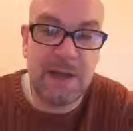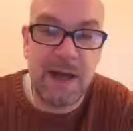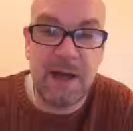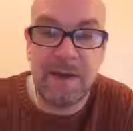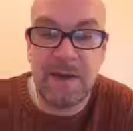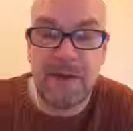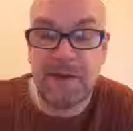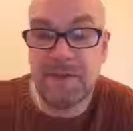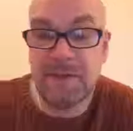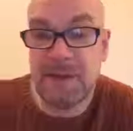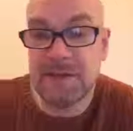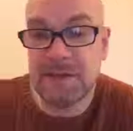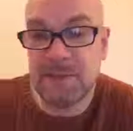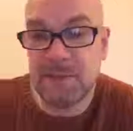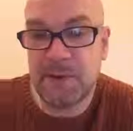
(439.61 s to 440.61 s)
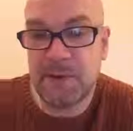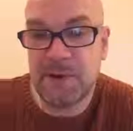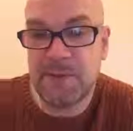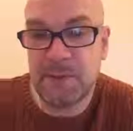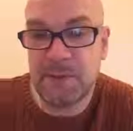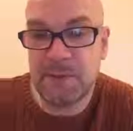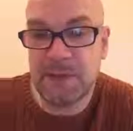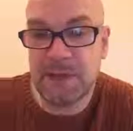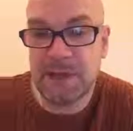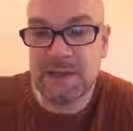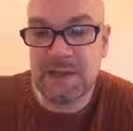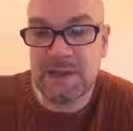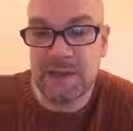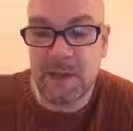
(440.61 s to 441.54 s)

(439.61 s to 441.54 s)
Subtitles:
They're a vast improvement because